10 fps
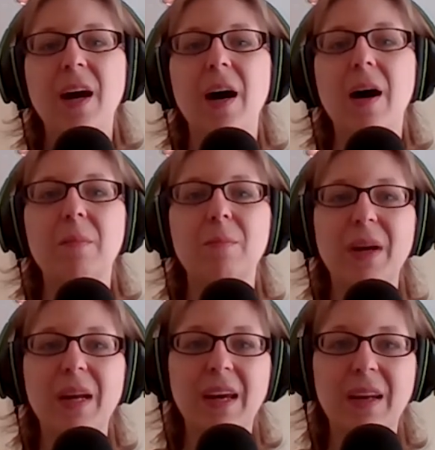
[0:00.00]

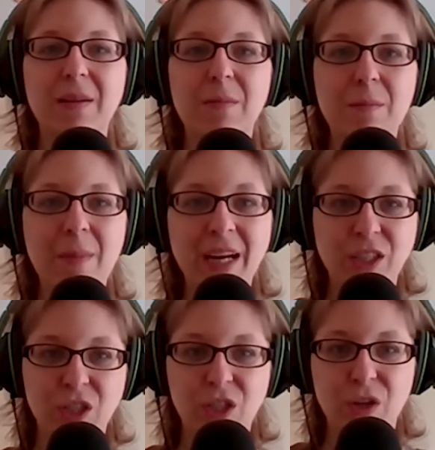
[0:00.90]
but it
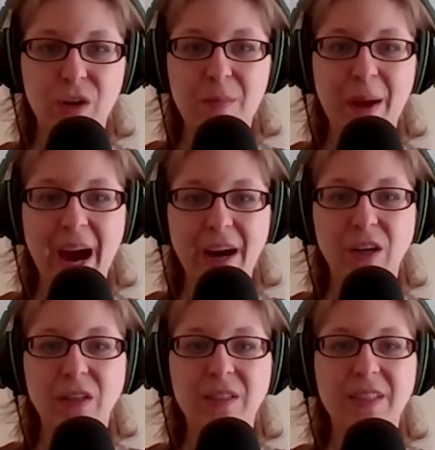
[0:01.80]
matches certain
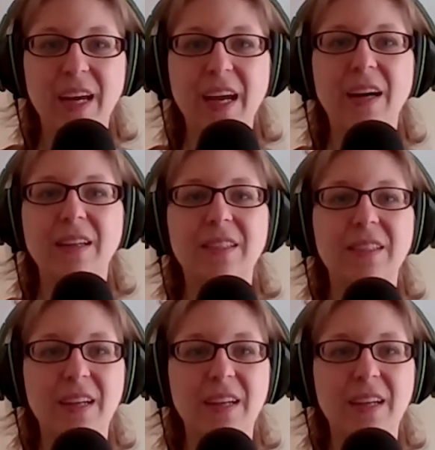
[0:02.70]
patterns and